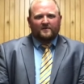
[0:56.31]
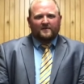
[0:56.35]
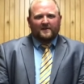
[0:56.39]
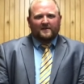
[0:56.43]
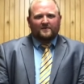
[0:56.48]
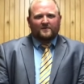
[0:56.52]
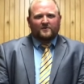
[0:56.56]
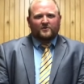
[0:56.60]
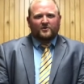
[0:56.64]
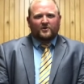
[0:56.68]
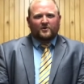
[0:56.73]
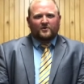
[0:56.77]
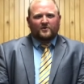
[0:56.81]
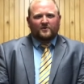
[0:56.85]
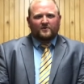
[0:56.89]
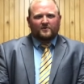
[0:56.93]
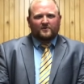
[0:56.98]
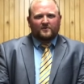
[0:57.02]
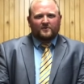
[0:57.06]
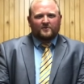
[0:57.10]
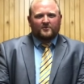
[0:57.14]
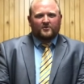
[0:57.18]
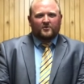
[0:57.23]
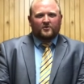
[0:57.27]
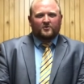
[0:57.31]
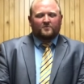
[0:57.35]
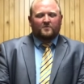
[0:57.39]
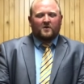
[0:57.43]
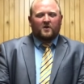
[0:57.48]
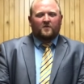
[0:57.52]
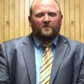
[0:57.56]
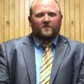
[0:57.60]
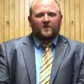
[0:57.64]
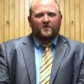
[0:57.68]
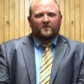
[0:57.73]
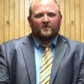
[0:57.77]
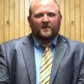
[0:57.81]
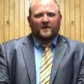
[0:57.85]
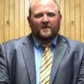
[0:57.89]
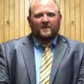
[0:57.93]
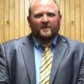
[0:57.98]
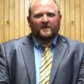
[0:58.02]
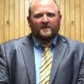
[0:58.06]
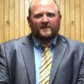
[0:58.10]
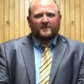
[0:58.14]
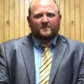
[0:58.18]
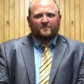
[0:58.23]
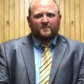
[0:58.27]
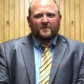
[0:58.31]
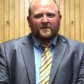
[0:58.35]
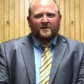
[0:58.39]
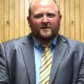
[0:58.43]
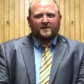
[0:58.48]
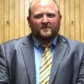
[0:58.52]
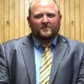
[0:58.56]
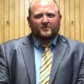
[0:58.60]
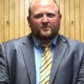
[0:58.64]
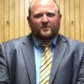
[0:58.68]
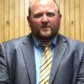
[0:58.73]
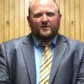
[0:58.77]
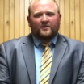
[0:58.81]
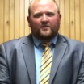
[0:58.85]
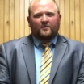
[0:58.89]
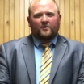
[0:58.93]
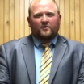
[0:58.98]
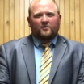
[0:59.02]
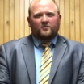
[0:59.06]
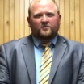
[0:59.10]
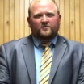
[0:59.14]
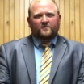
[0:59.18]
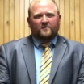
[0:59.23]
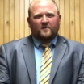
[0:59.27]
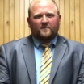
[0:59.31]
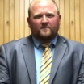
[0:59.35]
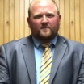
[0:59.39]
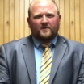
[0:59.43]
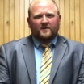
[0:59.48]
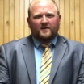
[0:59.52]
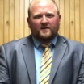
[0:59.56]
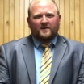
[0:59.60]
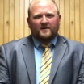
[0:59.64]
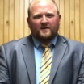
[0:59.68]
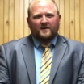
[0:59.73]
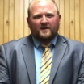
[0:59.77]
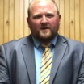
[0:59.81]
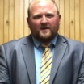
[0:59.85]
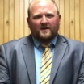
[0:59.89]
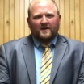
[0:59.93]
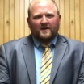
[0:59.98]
the church ball field there in East Bend, straight across from the